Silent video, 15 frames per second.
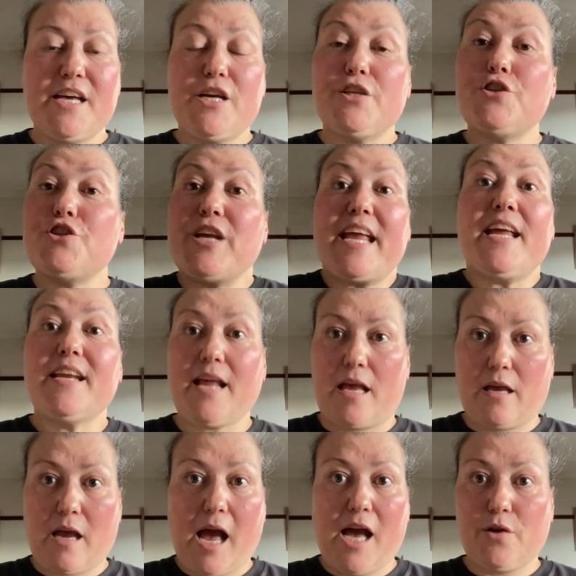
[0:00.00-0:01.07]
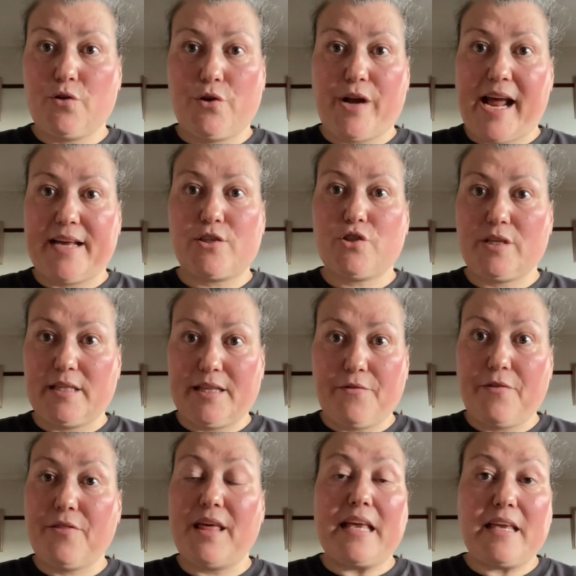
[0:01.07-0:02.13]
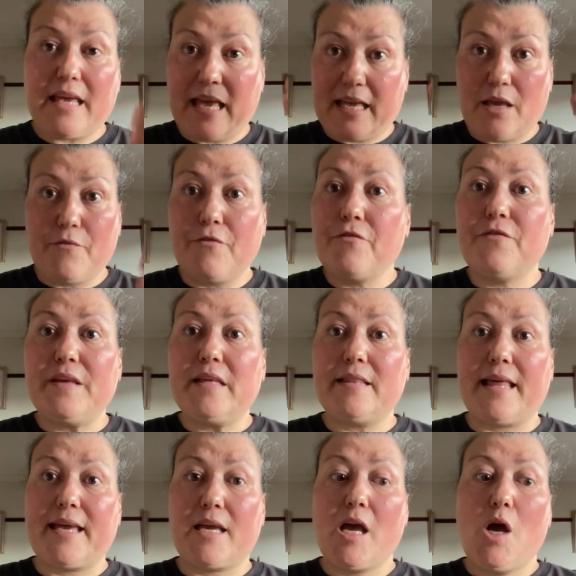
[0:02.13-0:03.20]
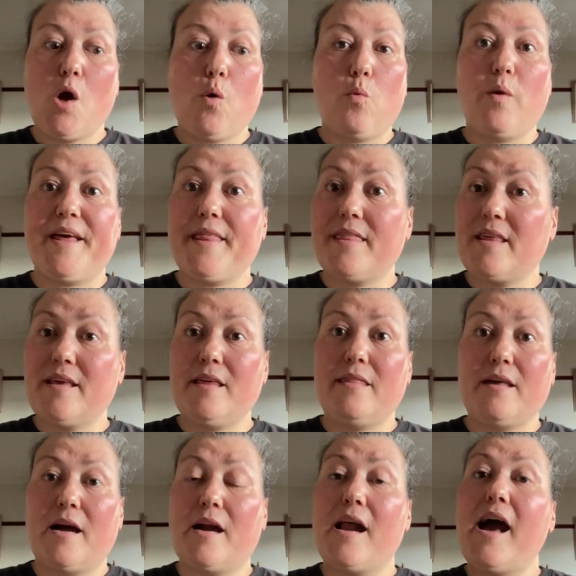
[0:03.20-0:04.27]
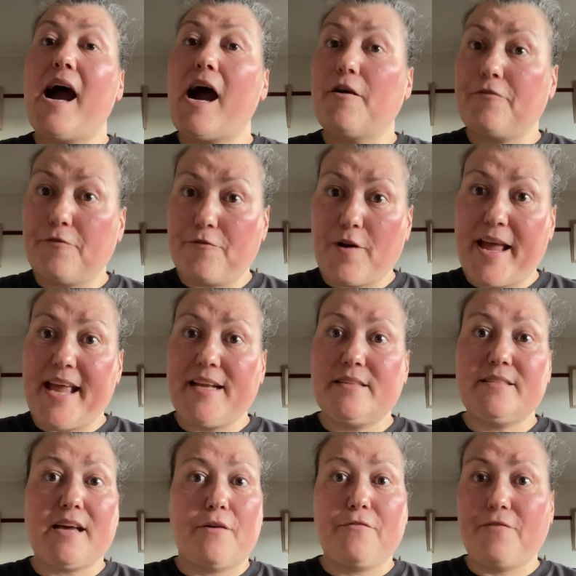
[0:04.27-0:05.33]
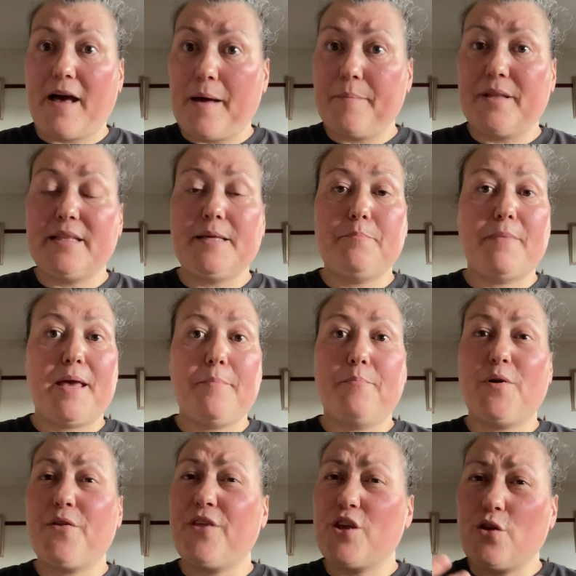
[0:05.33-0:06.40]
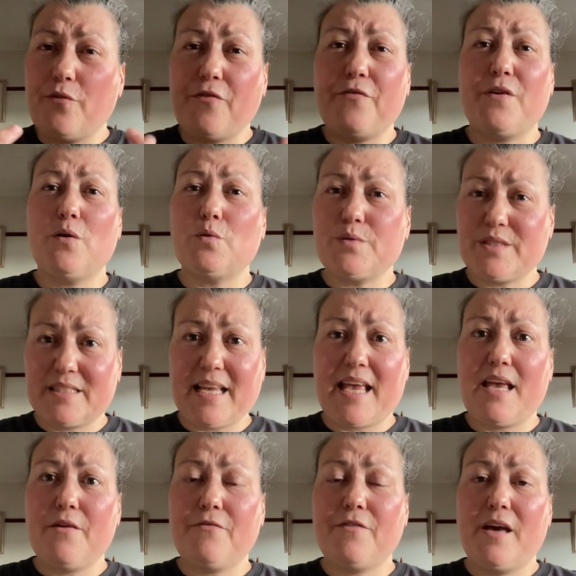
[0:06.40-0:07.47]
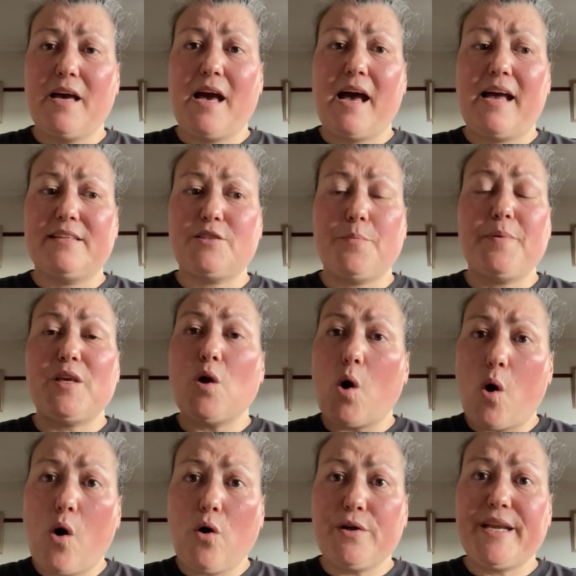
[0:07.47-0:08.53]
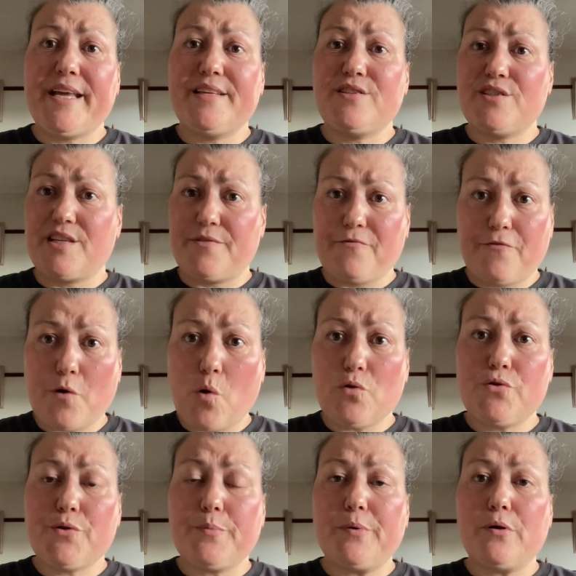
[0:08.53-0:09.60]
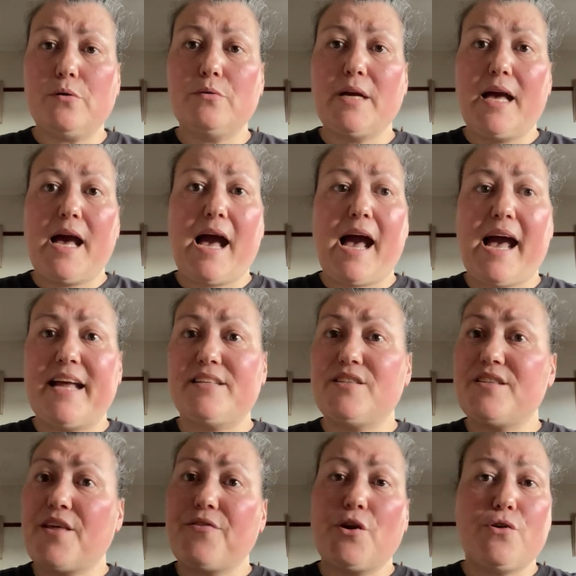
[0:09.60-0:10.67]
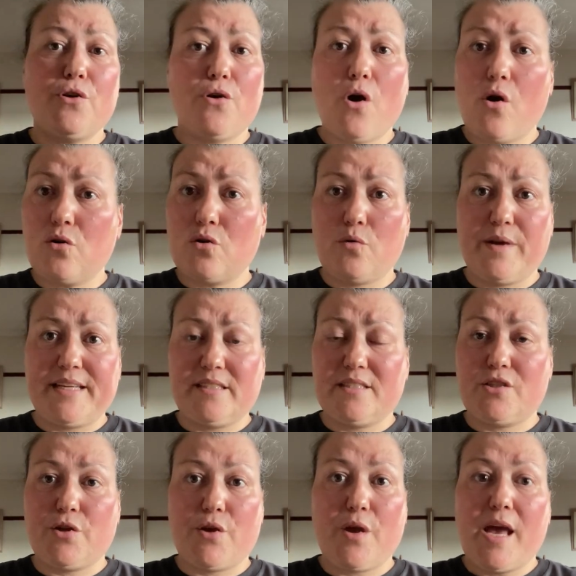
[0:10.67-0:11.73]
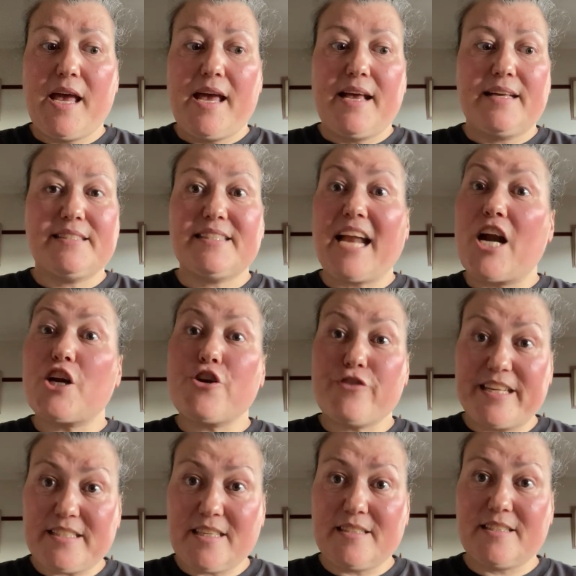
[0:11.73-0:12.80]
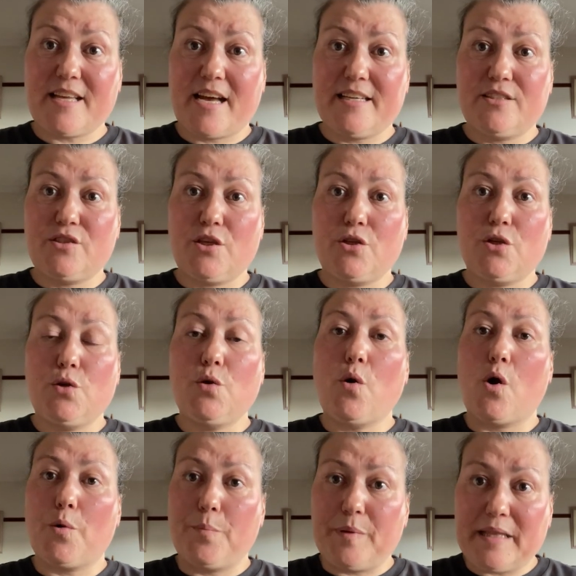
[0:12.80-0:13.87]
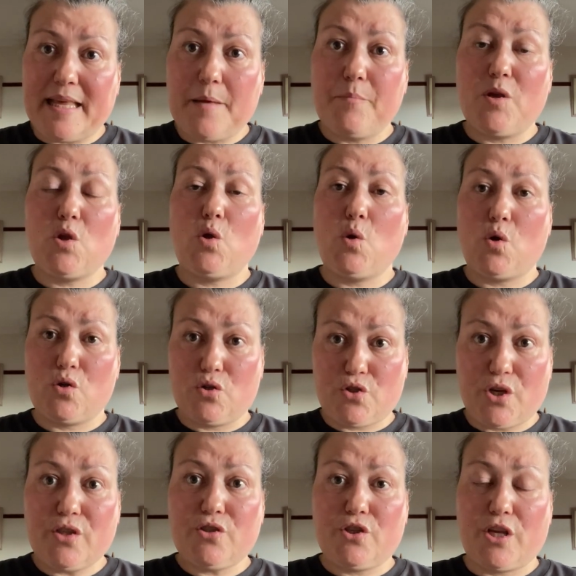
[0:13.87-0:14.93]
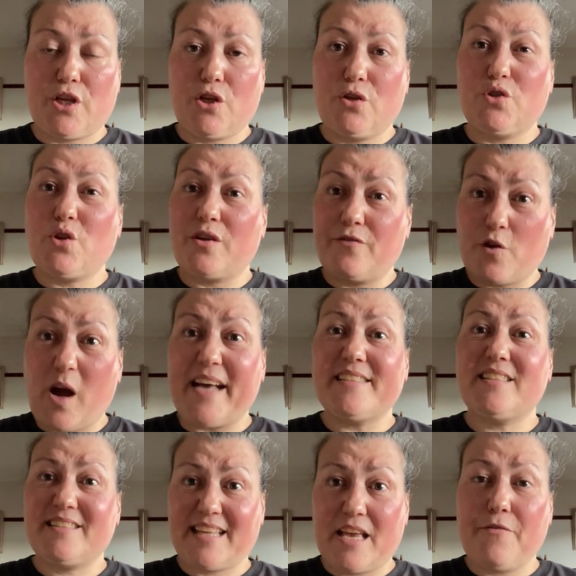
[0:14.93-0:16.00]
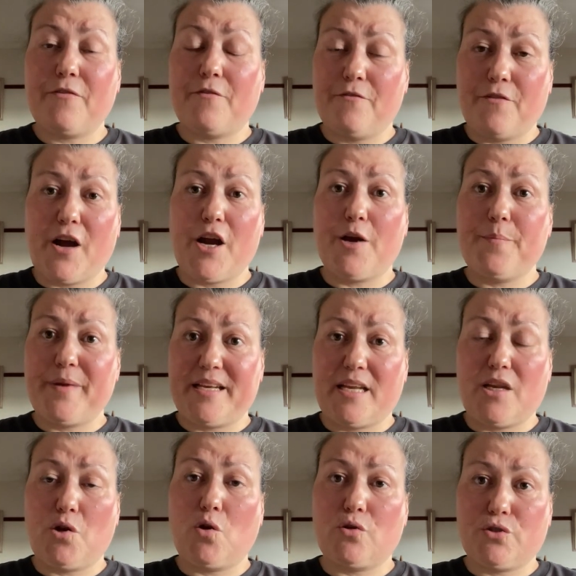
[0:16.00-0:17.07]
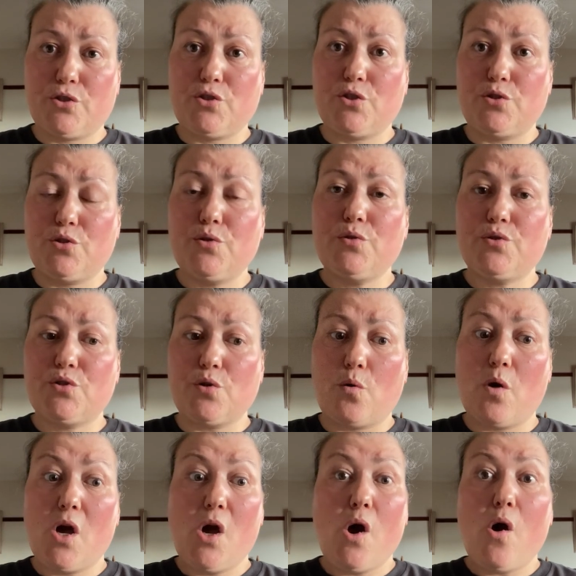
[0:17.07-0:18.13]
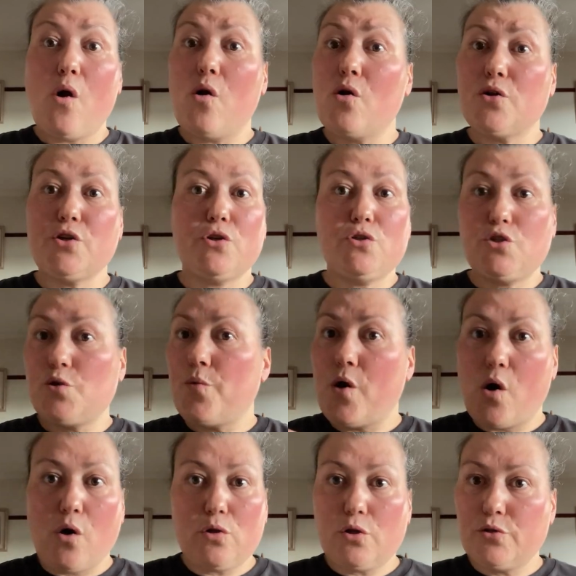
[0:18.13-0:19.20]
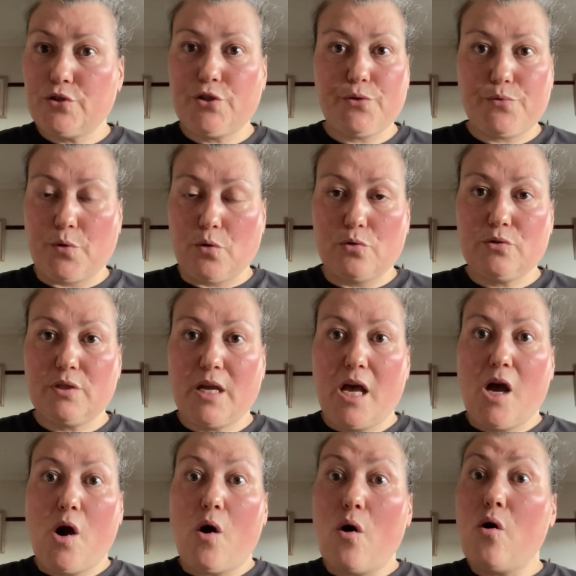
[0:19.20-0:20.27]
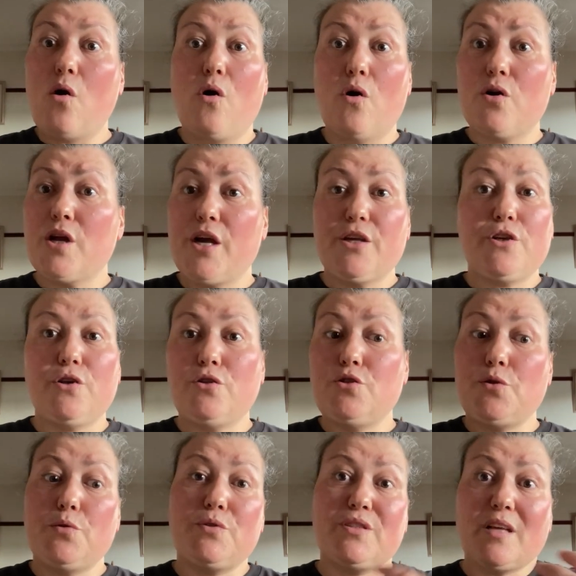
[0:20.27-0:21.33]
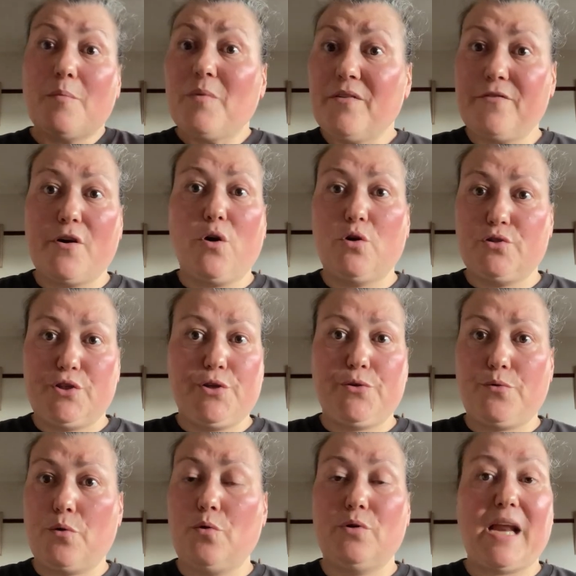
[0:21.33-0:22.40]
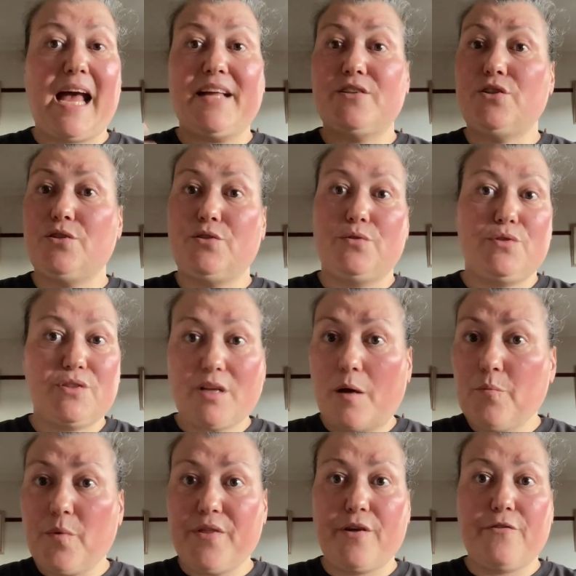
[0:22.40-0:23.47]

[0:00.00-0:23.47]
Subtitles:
sharing how you're actually thinking and feeling with either a friend, a family member that you feel safe, to be honest and vulnerable, and that they're not going to start criticizing you or blaming you or judging you. So you've got a safe environment in order to do so. Or you do it all on your own, or you do some of it on your own and you do some with a